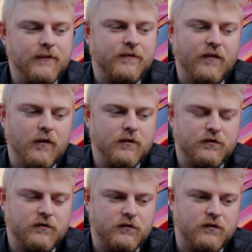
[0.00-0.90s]
for
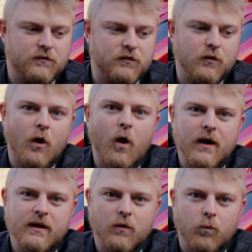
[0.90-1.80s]

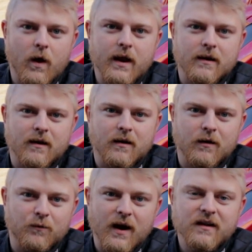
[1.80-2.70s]
Ducati to win
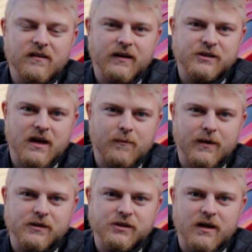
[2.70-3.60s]
a racing
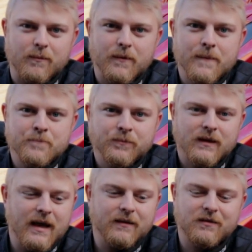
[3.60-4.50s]
championship,
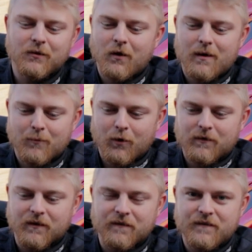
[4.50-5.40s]
it's a lot more
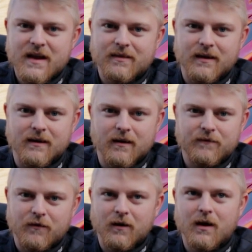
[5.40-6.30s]
of a feat than
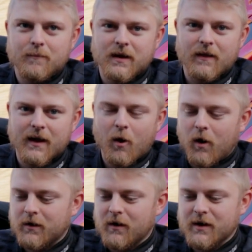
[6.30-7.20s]
for a company like
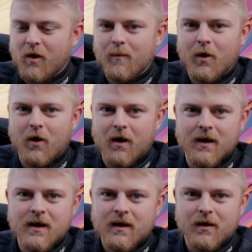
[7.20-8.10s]
Honda or Yamaha
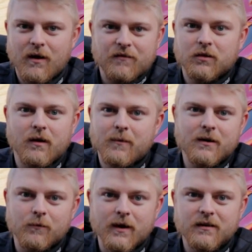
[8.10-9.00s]
who have
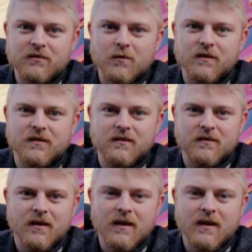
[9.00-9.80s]
unlimited resources.